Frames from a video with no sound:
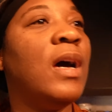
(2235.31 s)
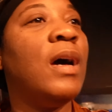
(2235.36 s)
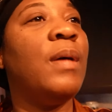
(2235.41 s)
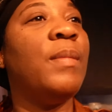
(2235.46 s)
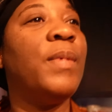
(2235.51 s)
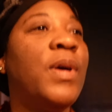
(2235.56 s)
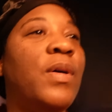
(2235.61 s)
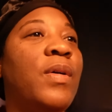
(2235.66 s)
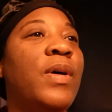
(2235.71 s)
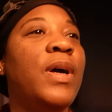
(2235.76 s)

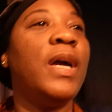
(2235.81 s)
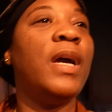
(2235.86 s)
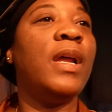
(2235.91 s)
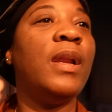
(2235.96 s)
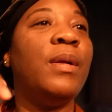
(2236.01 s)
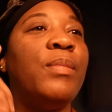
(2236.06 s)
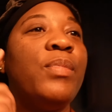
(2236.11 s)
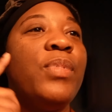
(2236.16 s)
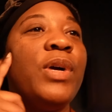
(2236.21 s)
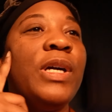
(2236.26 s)
I'm gonna go ahead
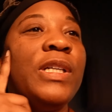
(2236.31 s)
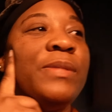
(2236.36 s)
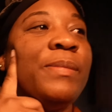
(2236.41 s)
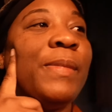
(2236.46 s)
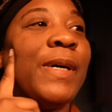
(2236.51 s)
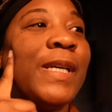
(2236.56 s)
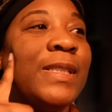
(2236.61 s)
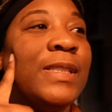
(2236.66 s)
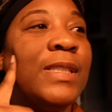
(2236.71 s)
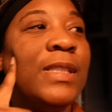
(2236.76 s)
and brush
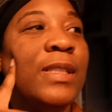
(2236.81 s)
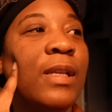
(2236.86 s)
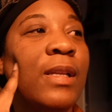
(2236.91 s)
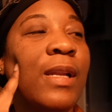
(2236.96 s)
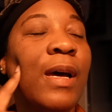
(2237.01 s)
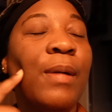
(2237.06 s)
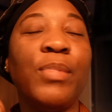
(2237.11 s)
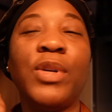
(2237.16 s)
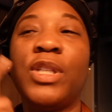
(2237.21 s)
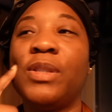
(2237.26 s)
my,
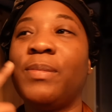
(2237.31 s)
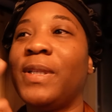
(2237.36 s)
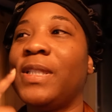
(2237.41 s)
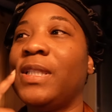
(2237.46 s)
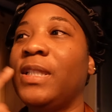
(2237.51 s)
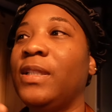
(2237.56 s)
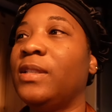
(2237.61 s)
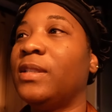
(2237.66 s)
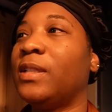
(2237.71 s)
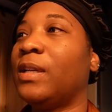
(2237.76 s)
not brush my
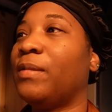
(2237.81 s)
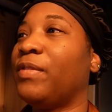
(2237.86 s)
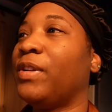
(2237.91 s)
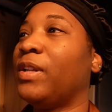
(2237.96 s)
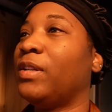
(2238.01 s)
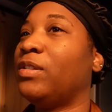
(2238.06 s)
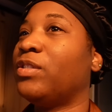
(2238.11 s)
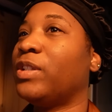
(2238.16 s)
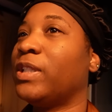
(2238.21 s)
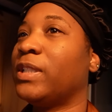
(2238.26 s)
teeth because I'm
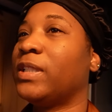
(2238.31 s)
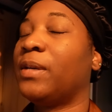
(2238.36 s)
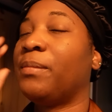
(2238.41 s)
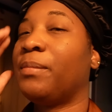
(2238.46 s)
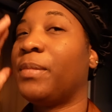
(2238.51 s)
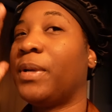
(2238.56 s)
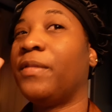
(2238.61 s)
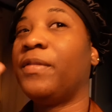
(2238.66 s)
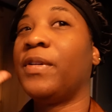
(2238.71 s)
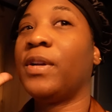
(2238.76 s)
gonna drink
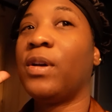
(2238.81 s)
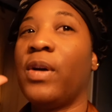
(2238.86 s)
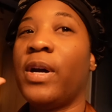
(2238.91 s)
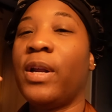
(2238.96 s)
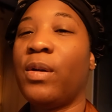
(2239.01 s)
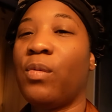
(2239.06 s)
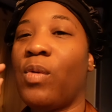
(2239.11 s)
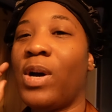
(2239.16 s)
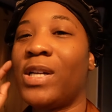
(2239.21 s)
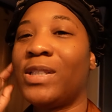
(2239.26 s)
something, but I'm gonna go
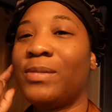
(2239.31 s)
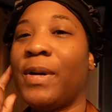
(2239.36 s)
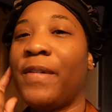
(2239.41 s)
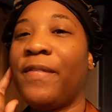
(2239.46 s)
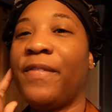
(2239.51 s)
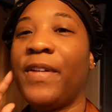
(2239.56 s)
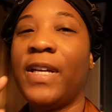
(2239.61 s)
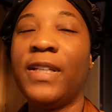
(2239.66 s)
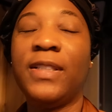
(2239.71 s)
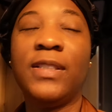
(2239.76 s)
ahead and wash my
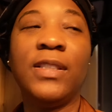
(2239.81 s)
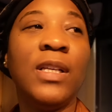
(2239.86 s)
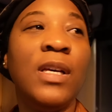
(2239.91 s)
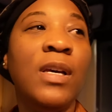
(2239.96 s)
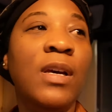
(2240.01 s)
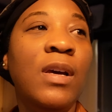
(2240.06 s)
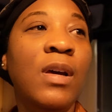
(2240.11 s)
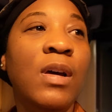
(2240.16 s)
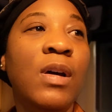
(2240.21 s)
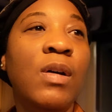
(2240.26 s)
face.
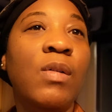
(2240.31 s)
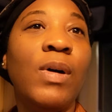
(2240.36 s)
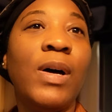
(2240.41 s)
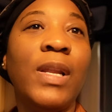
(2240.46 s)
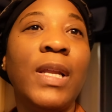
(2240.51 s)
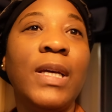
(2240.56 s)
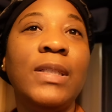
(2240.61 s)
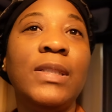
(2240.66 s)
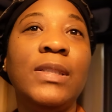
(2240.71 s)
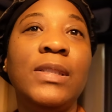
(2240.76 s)

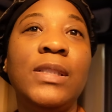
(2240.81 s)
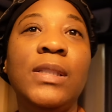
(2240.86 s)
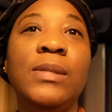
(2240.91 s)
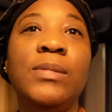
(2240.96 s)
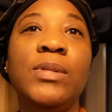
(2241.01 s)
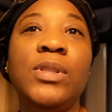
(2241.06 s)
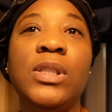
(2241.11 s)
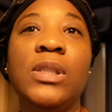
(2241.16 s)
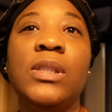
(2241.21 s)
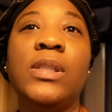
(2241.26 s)
While that
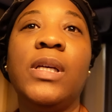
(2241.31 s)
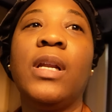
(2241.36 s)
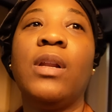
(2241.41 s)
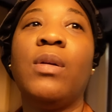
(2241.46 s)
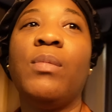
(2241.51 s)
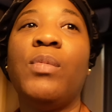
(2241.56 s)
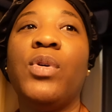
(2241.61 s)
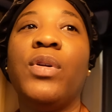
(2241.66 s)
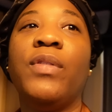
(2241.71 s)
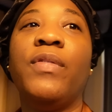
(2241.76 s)
steep shouldn't take
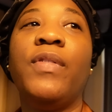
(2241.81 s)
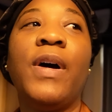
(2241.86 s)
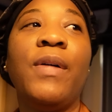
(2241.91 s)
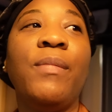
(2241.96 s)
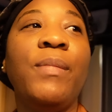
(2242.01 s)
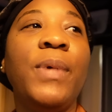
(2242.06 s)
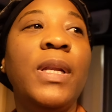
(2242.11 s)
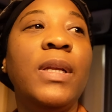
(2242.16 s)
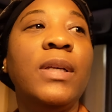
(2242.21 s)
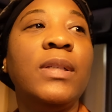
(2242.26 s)
no more than
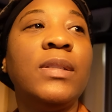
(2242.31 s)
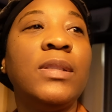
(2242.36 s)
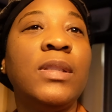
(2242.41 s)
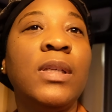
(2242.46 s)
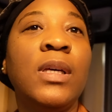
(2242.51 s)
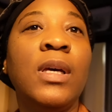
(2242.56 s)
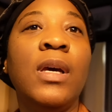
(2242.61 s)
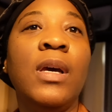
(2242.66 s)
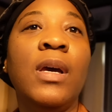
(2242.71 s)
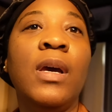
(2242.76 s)
five minutes.
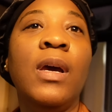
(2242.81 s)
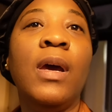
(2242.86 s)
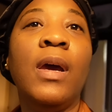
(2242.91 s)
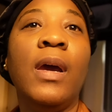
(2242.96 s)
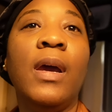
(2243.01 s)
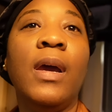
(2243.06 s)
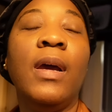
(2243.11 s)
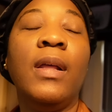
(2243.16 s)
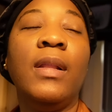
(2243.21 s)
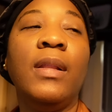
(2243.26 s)

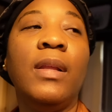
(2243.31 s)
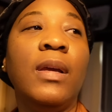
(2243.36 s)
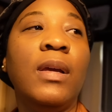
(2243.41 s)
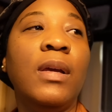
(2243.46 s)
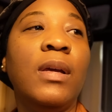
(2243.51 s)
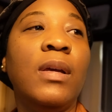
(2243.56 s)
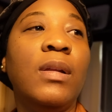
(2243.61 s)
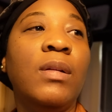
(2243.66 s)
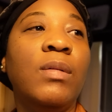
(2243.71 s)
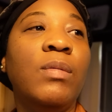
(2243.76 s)
And
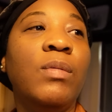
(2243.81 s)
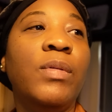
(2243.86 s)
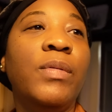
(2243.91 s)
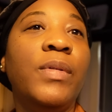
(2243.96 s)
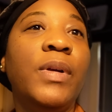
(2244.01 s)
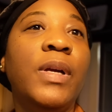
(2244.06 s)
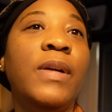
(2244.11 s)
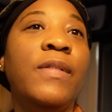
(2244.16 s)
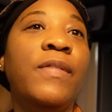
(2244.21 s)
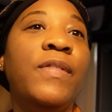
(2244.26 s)
then when
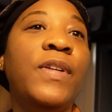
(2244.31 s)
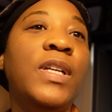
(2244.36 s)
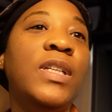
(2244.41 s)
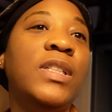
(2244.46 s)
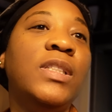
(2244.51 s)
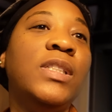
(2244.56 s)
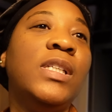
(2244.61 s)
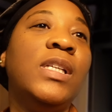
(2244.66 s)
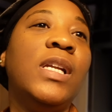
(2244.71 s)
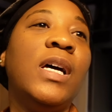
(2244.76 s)
we get
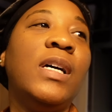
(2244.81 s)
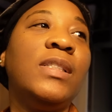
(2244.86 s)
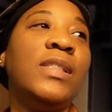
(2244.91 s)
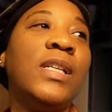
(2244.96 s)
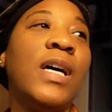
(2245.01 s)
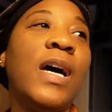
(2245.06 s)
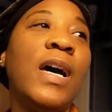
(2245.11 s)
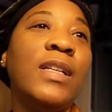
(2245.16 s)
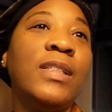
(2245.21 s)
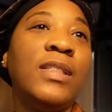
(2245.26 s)
finished sitting
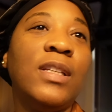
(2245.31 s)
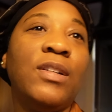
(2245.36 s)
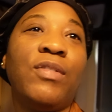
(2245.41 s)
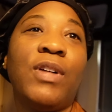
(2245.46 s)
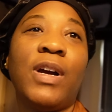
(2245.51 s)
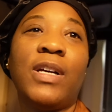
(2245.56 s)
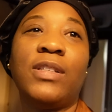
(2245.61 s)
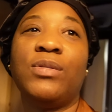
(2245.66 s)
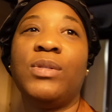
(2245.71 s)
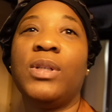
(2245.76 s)
outside,
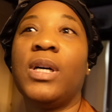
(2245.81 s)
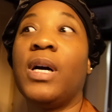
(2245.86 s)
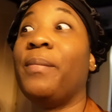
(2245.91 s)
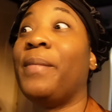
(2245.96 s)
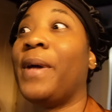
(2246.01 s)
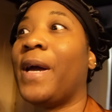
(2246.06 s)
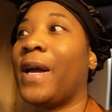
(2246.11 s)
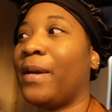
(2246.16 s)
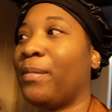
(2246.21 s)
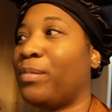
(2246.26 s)
sunrise, we'll come
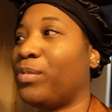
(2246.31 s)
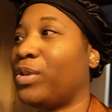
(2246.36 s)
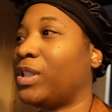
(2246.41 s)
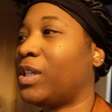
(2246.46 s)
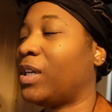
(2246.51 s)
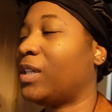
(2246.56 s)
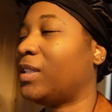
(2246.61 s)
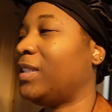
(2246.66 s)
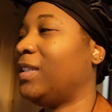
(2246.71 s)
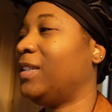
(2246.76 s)
back and
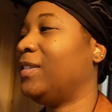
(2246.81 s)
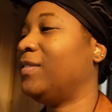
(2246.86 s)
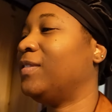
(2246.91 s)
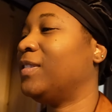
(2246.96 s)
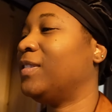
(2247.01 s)
brush our teeth.